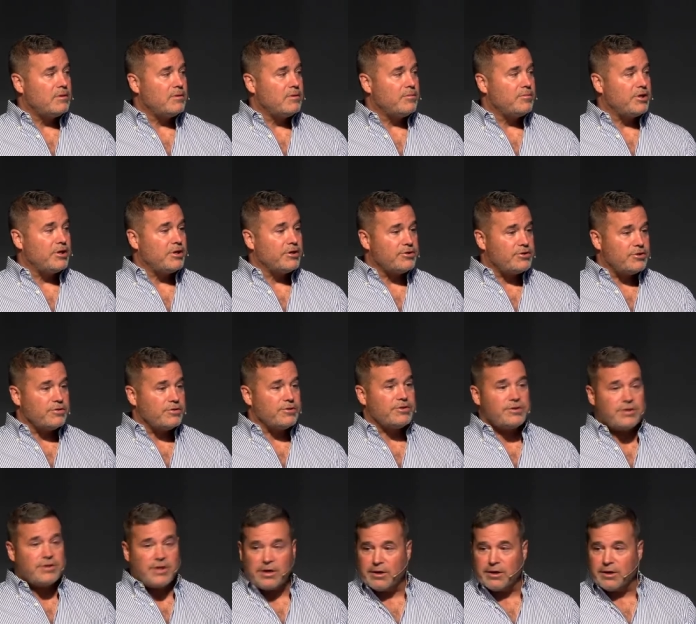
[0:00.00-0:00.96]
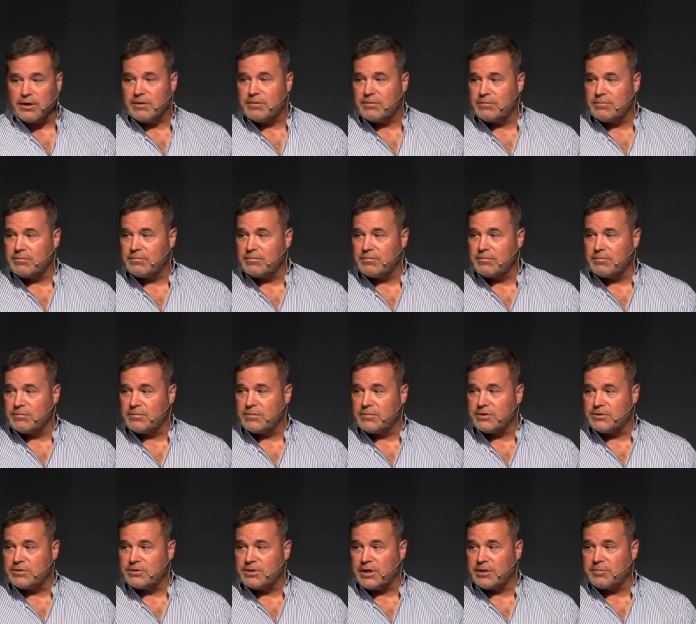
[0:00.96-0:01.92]
because you're a sinner,
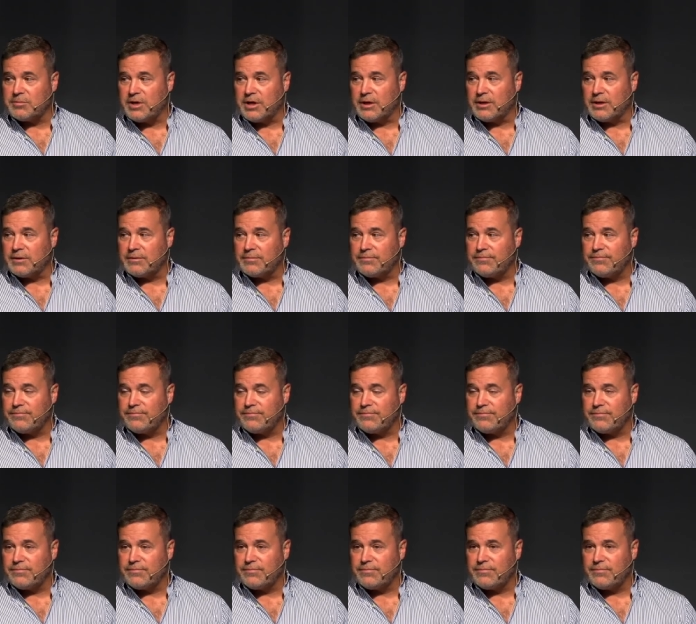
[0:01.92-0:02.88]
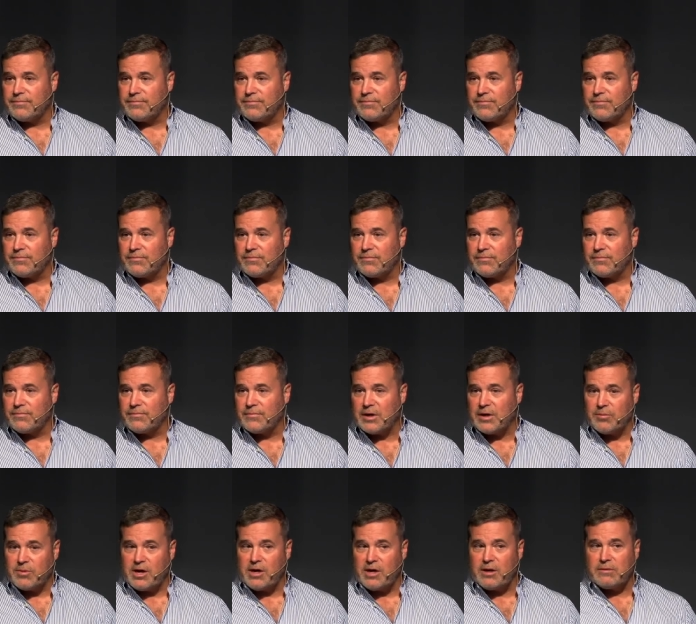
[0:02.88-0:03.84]
just like me.
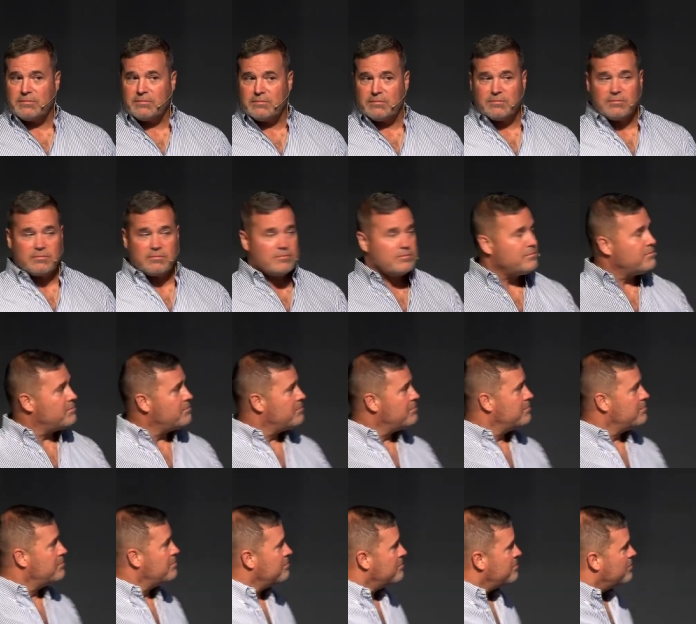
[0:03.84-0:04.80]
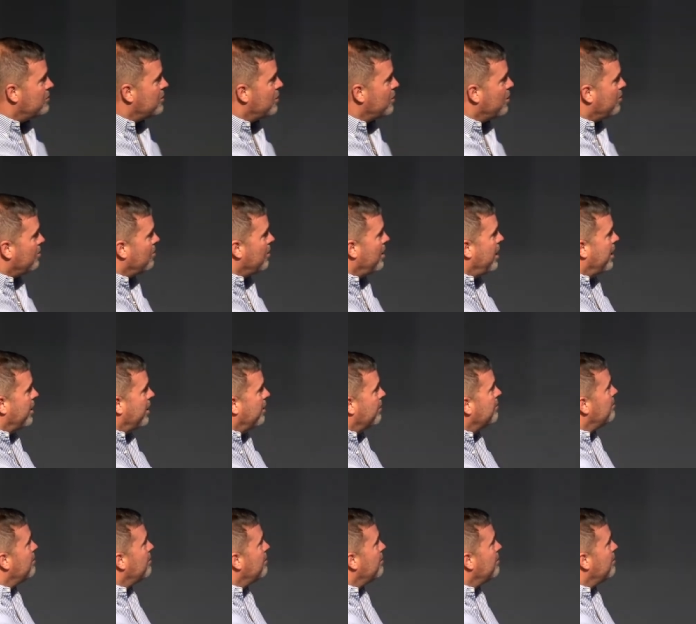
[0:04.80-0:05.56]
Amen? All right.